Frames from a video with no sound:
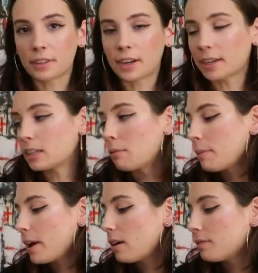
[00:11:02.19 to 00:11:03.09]
So the next album
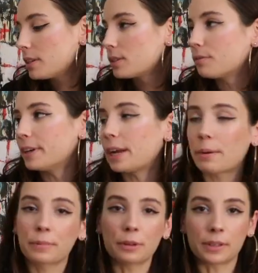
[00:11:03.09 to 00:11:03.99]
I have is
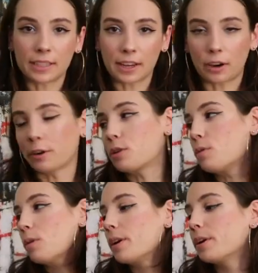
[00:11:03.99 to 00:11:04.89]
Freedom USA
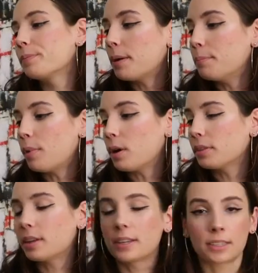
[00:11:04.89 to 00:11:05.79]
Hardcore. I
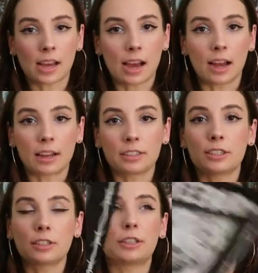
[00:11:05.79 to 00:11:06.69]
bought this
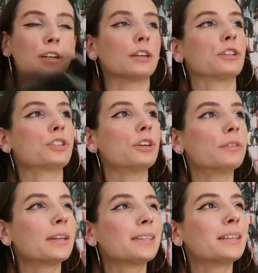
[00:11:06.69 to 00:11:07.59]
at their
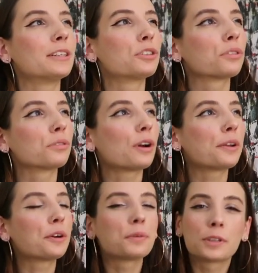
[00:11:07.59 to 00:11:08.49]
show they did in
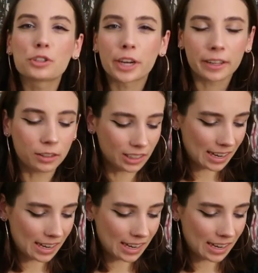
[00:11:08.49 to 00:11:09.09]
Toronto with Trail of